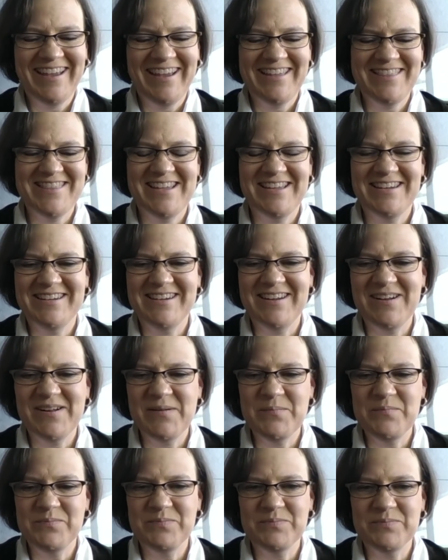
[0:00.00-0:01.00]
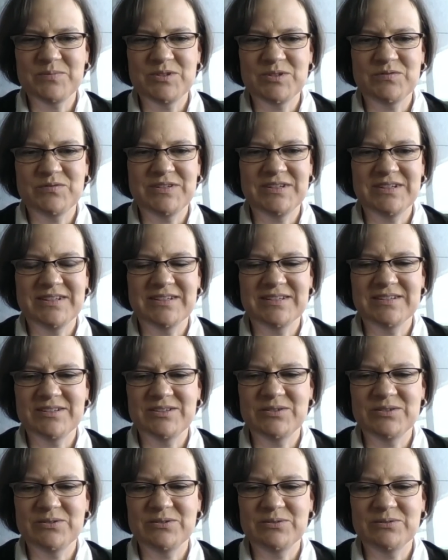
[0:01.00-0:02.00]
and then I'm shifting
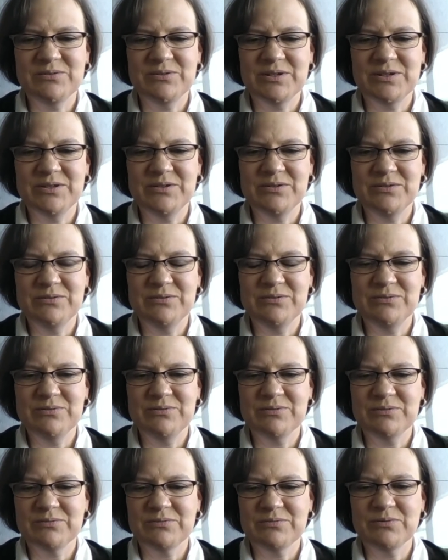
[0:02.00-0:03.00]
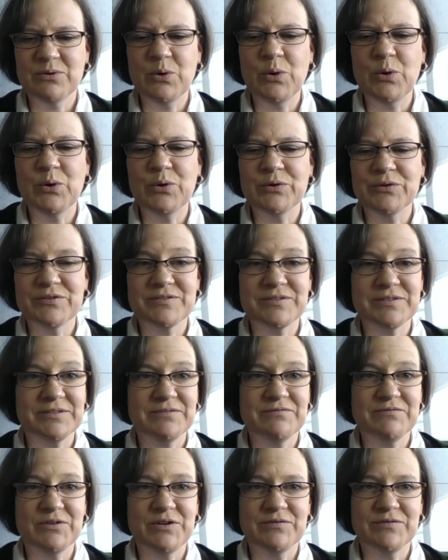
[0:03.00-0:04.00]
to a new role, still
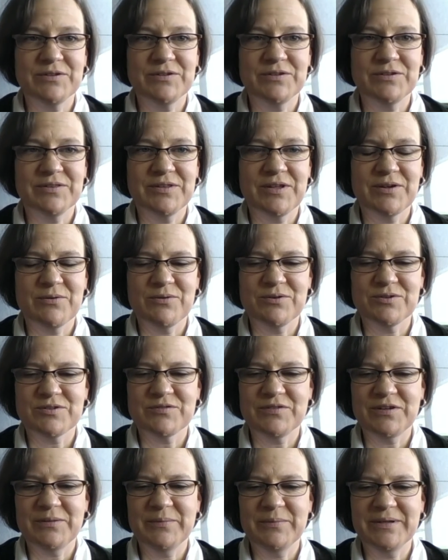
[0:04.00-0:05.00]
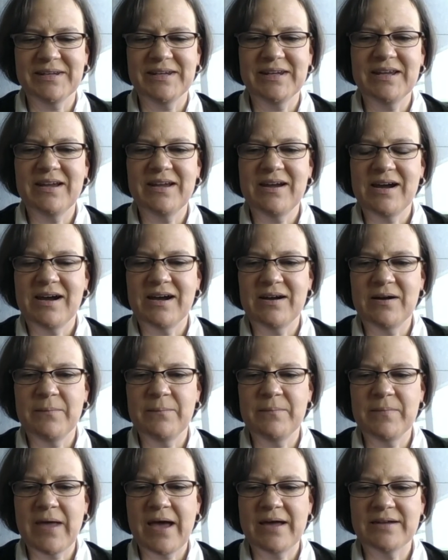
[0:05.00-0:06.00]
involved in online course development
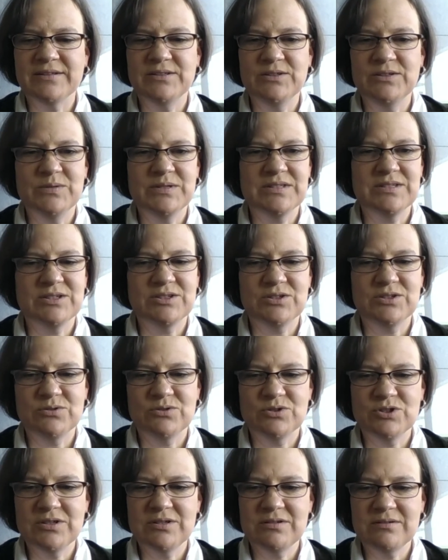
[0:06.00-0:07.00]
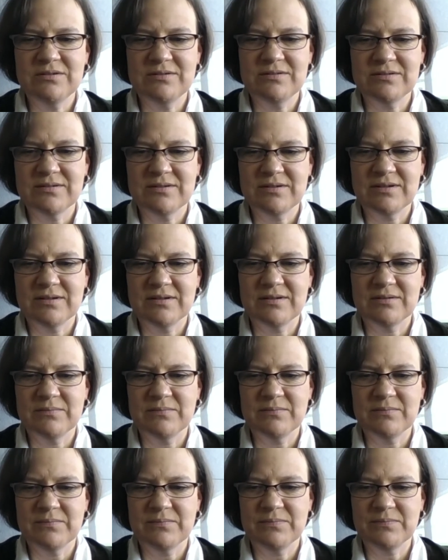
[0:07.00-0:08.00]
um, at a new institution.
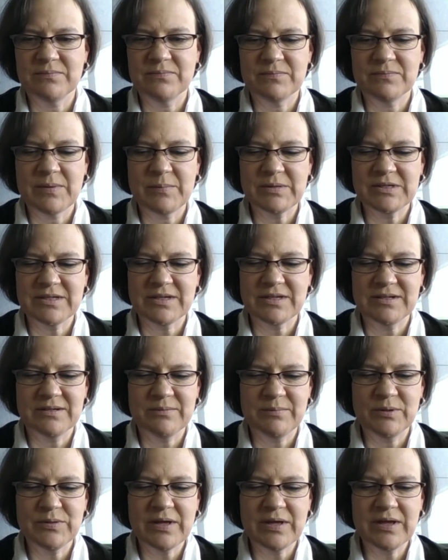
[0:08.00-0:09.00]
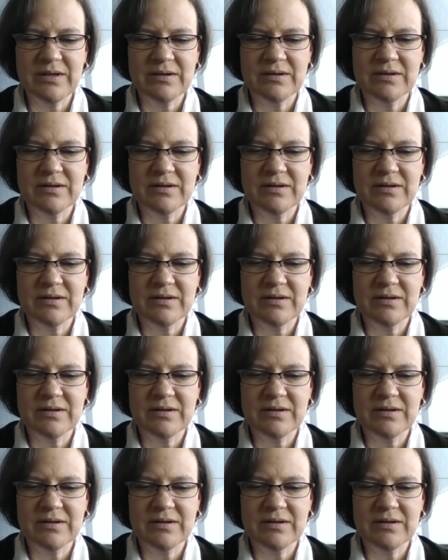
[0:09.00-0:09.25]
Um, I'm excited about that